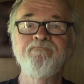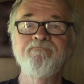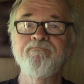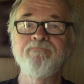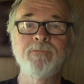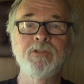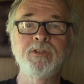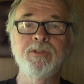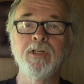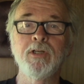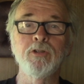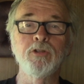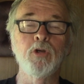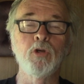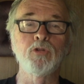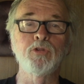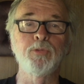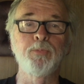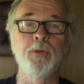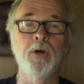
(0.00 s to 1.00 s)
still
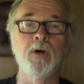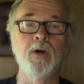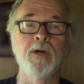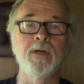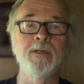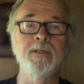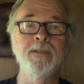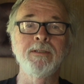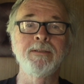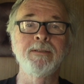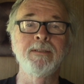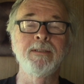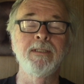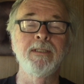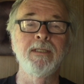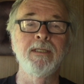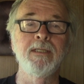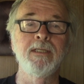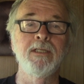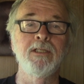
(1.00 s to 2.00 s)
no spark.
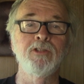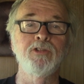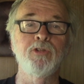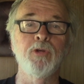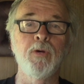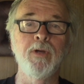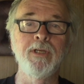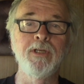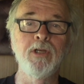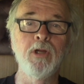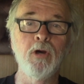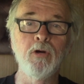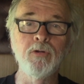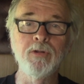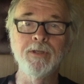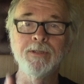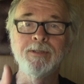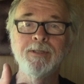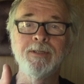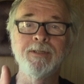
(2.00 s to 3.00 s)
So I know
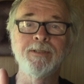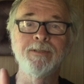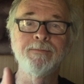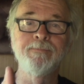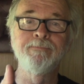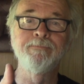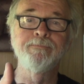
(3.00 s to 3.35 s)
that the